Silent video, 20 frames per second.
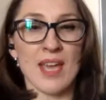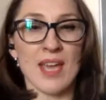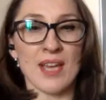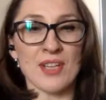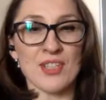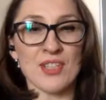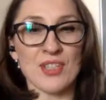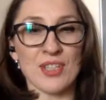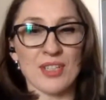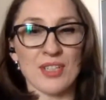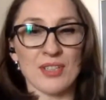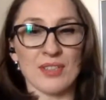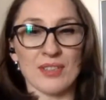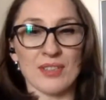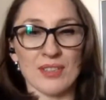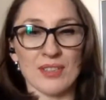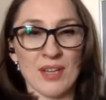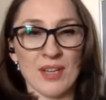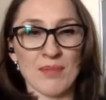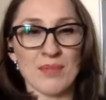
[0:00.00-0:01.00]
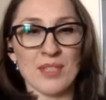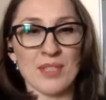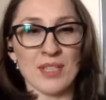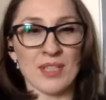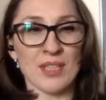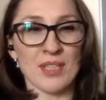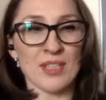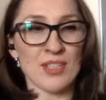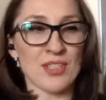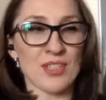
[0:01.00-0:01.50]
and she comes
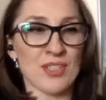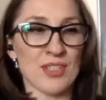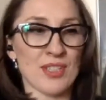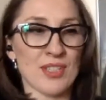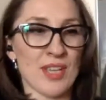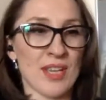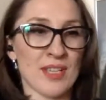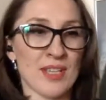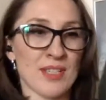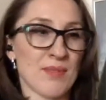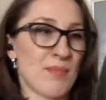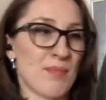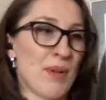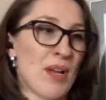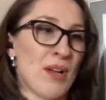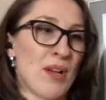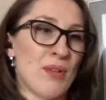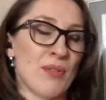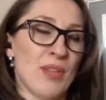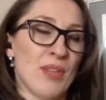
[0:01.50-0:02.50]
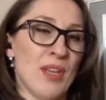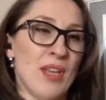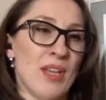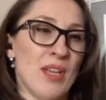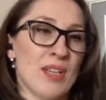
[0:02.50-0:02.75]
in and she says about